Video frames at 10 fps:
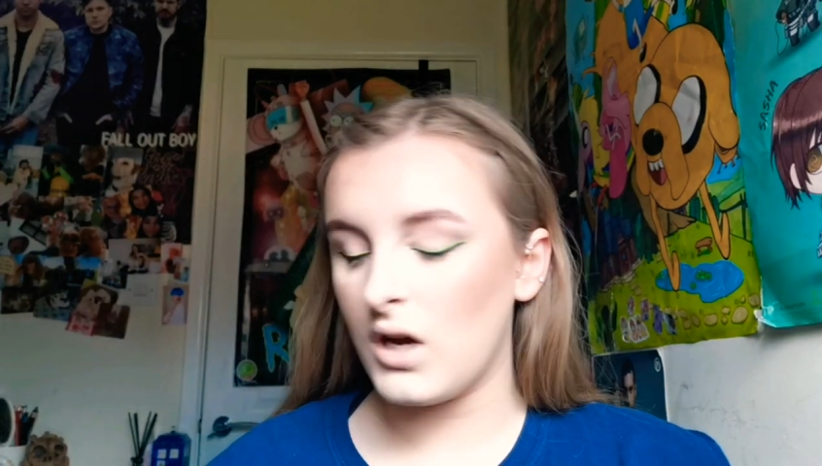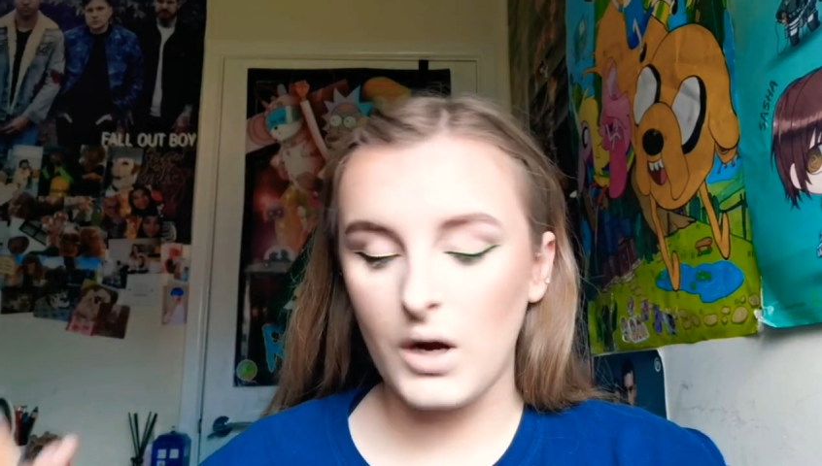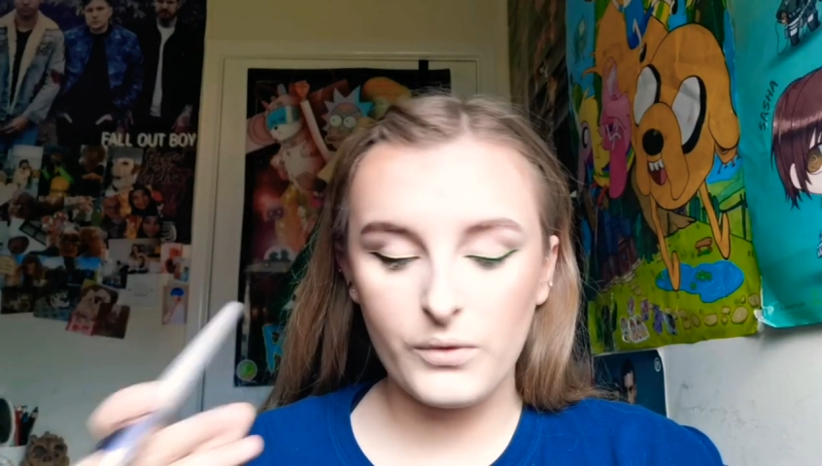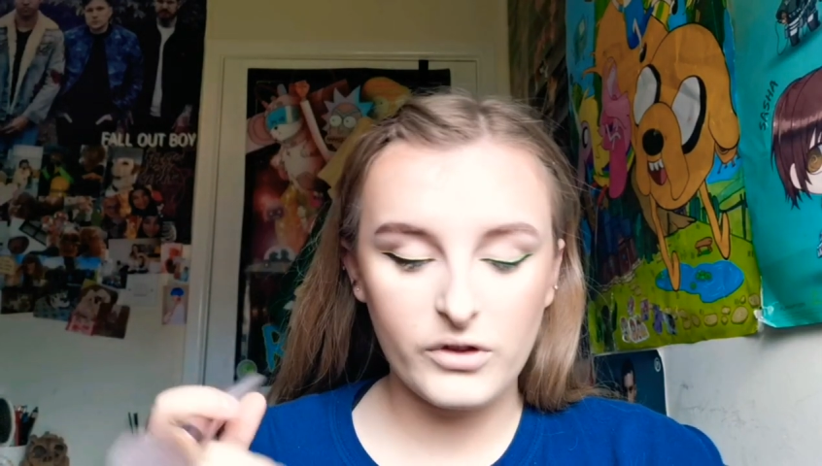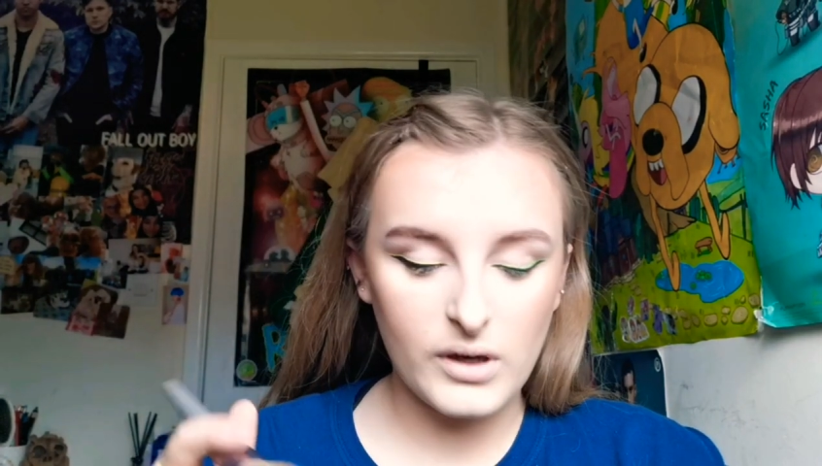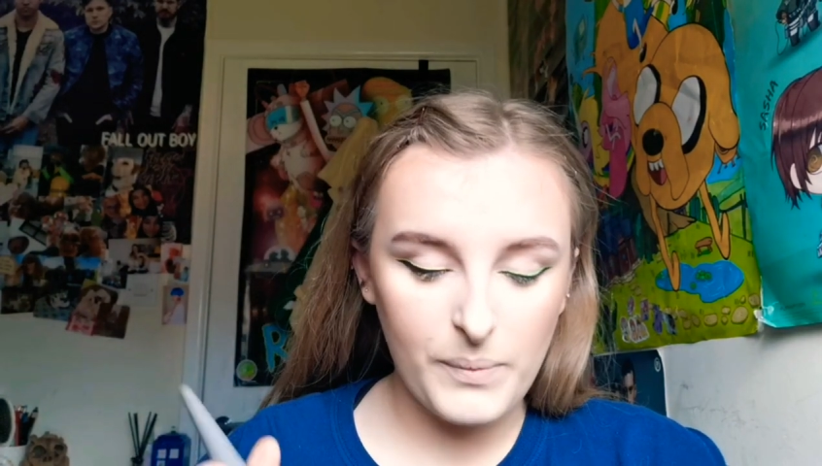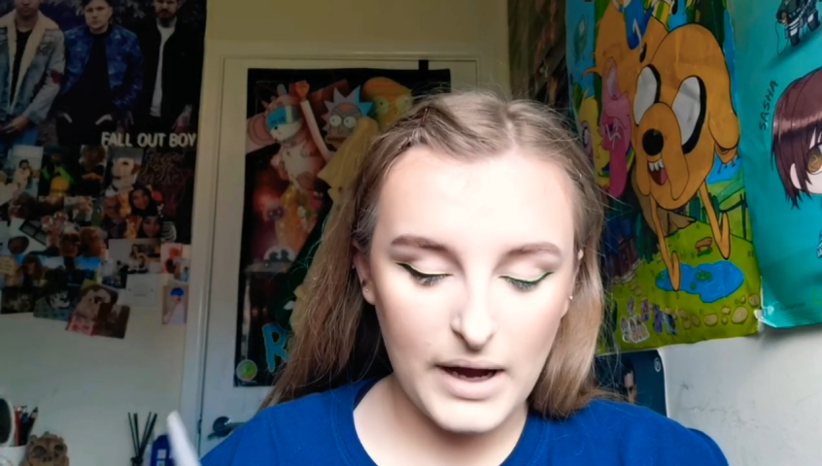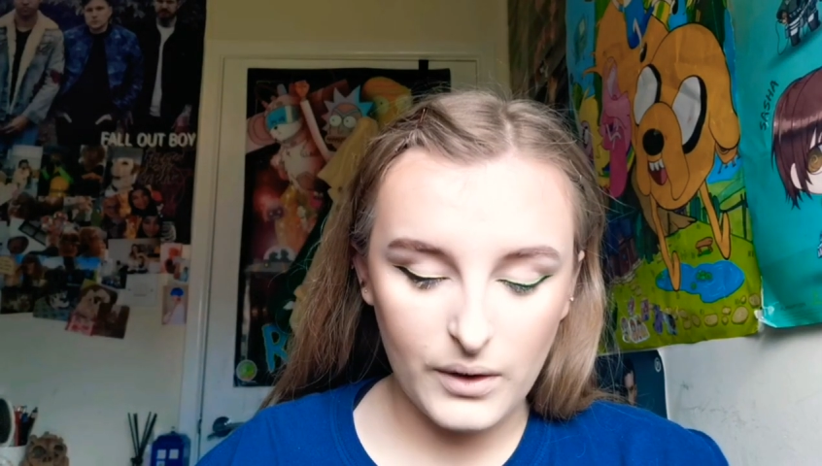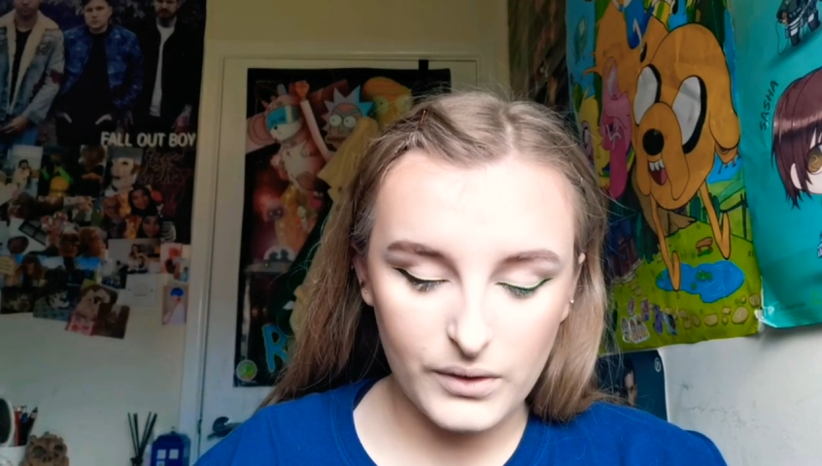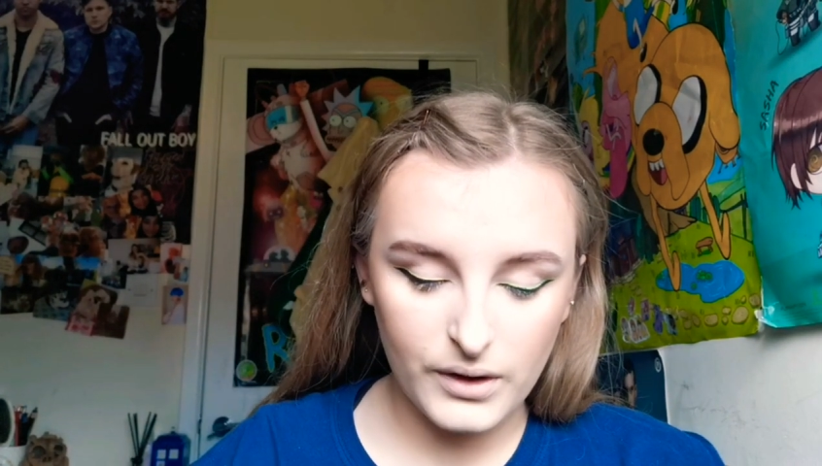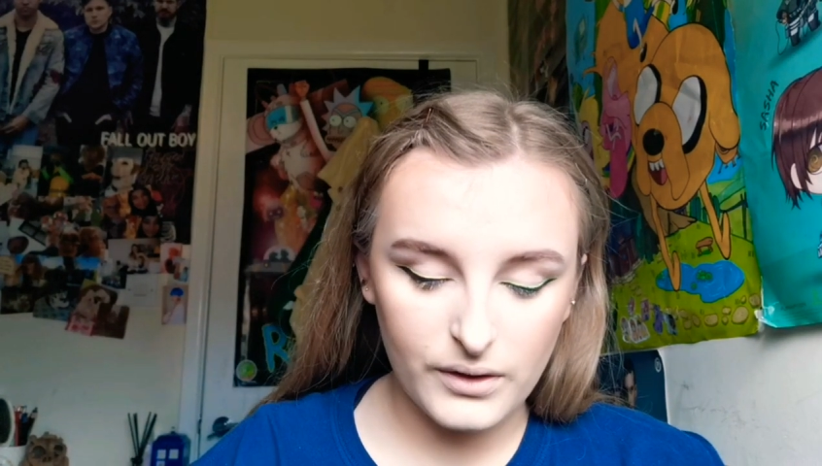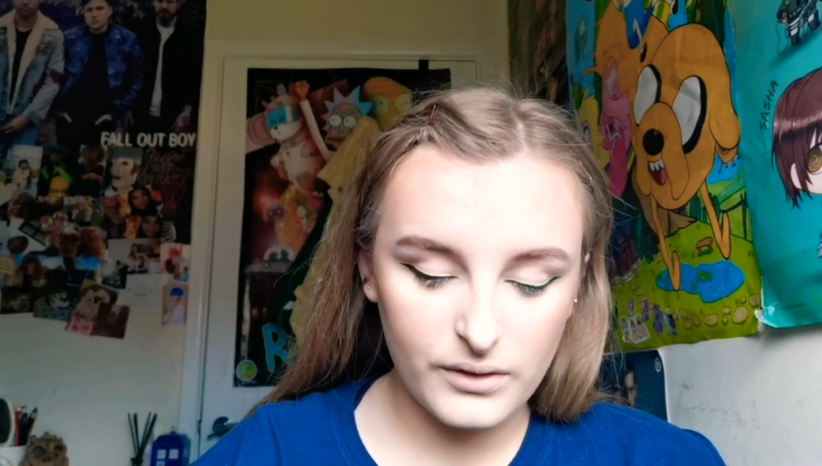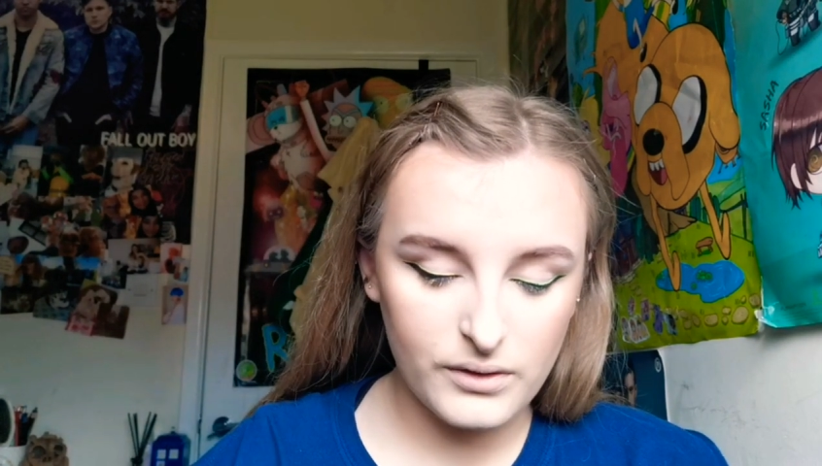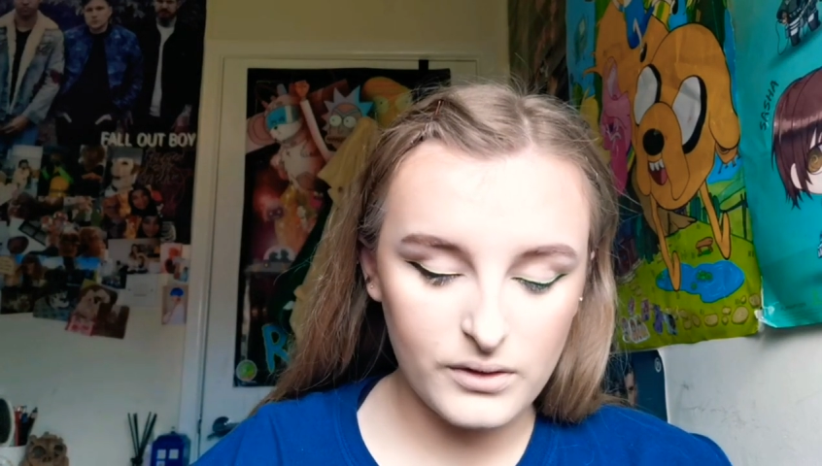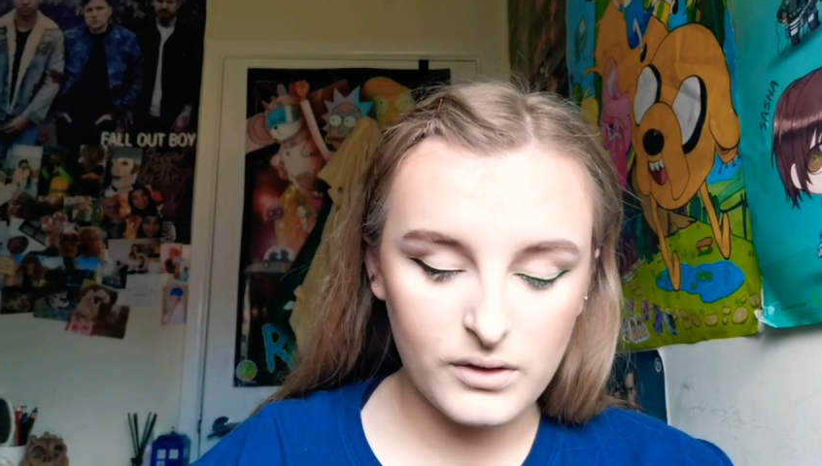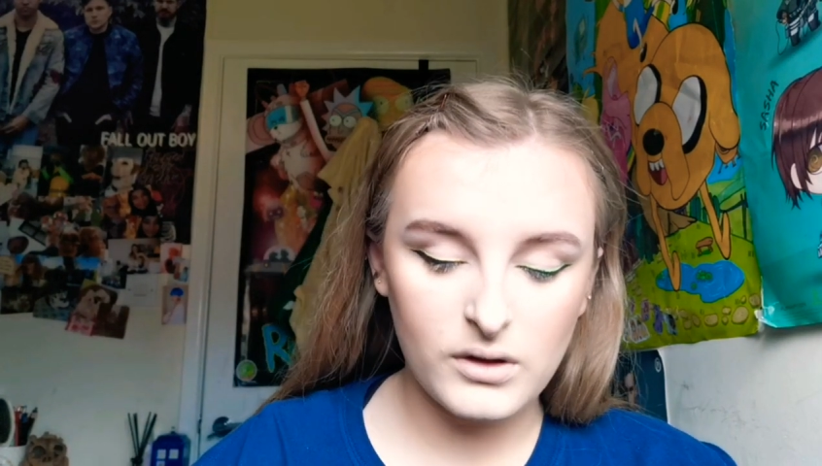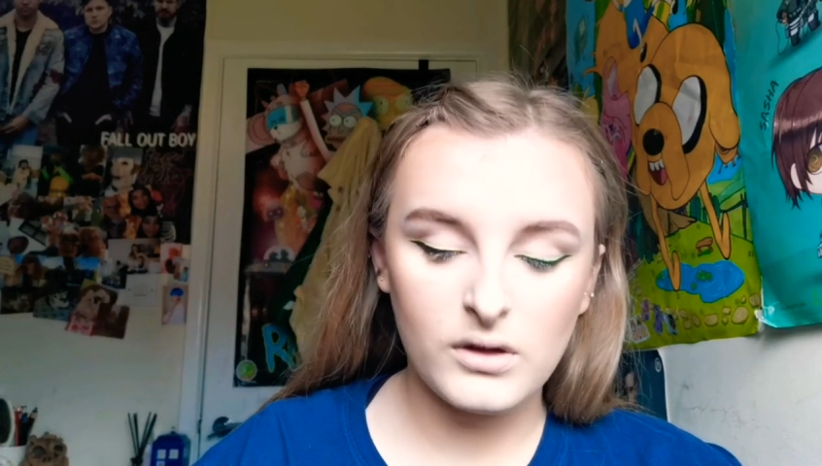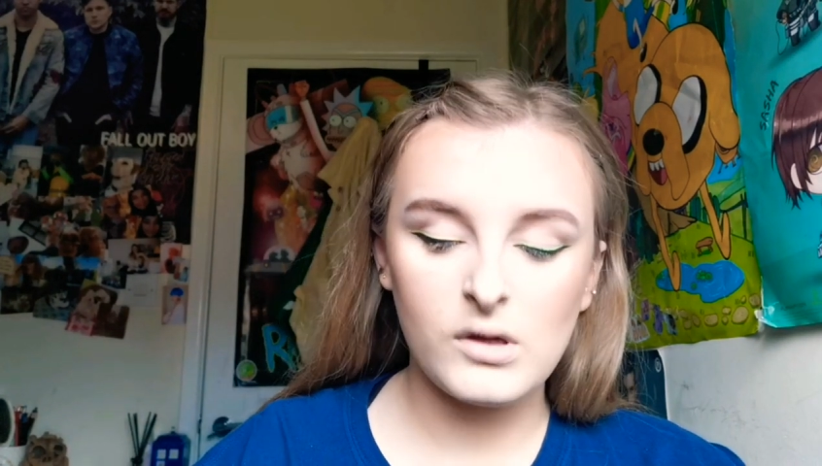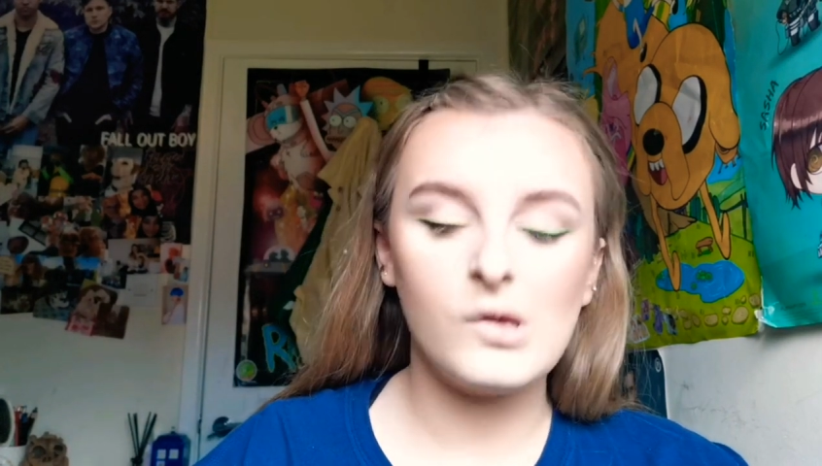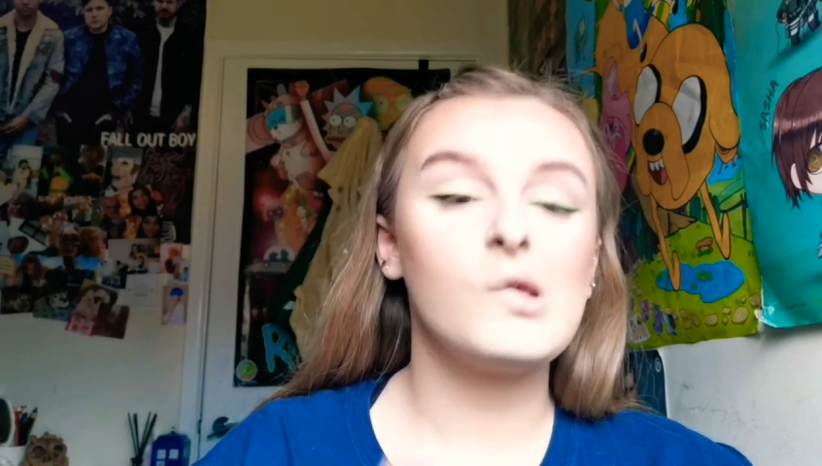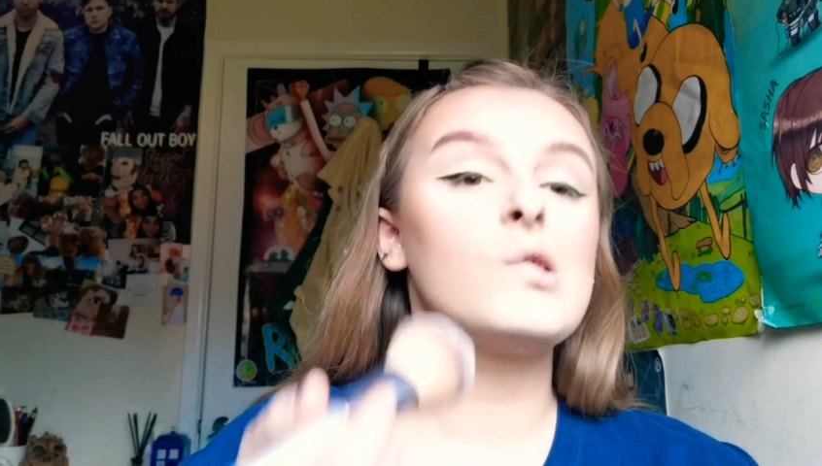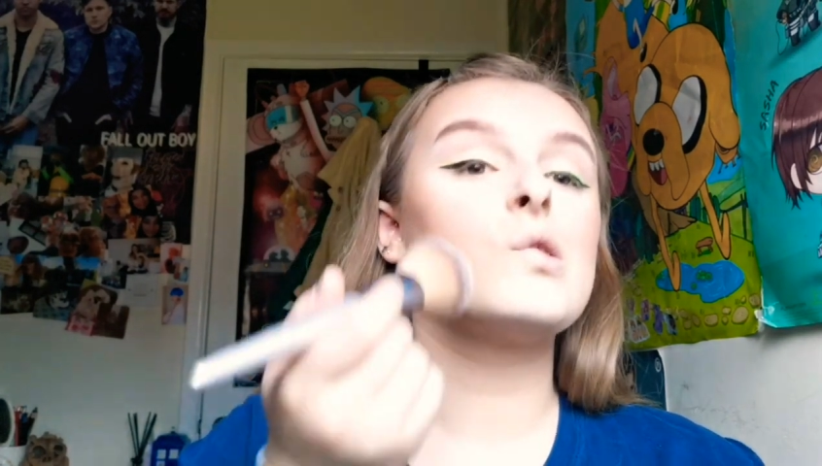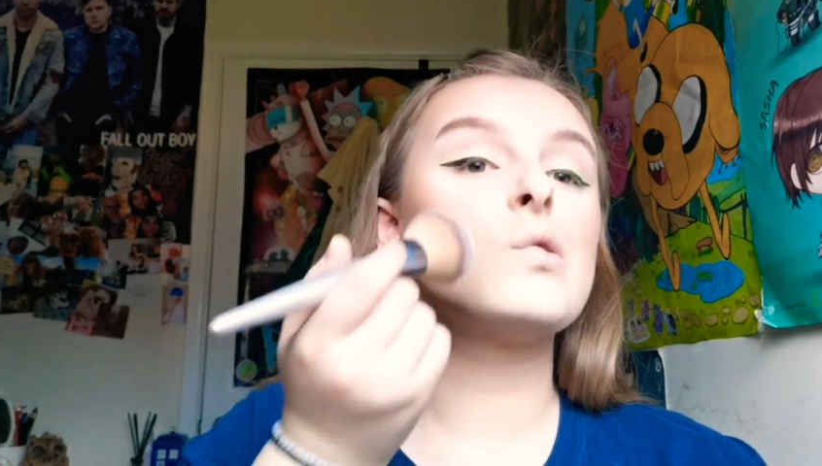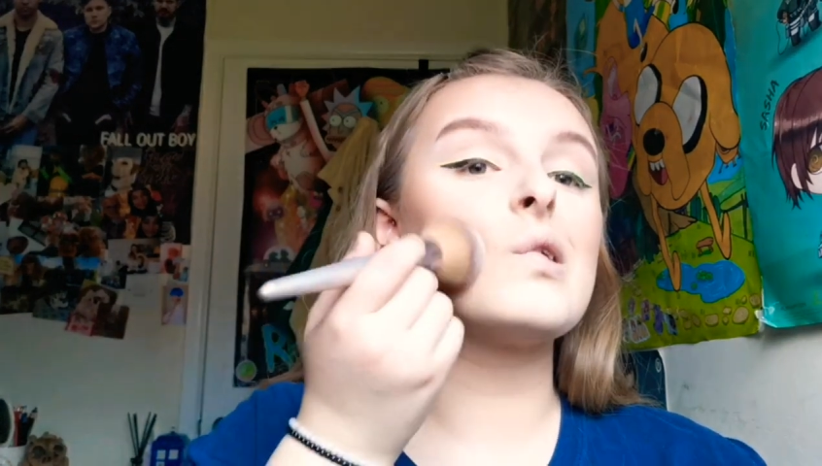I'm just gonna powder the